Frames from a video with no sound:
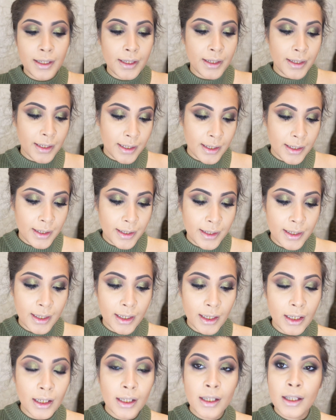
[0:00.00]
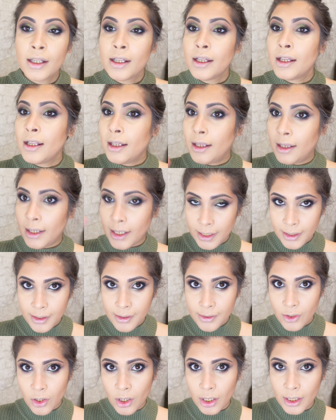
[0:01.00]
This is the
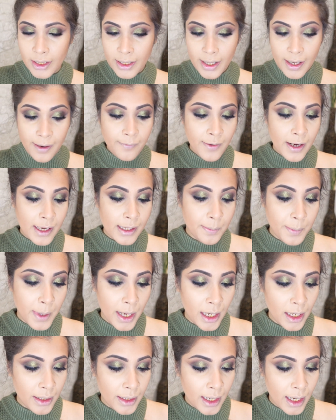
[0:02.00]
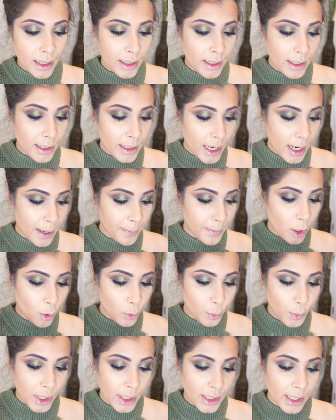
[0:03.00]
latest holiday face palette that he came
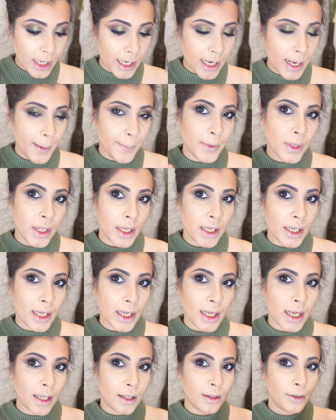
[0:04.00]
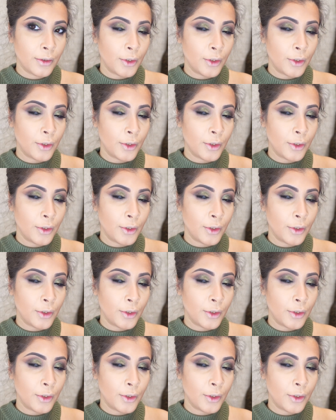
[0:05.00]
out with, and I'm thinking I'm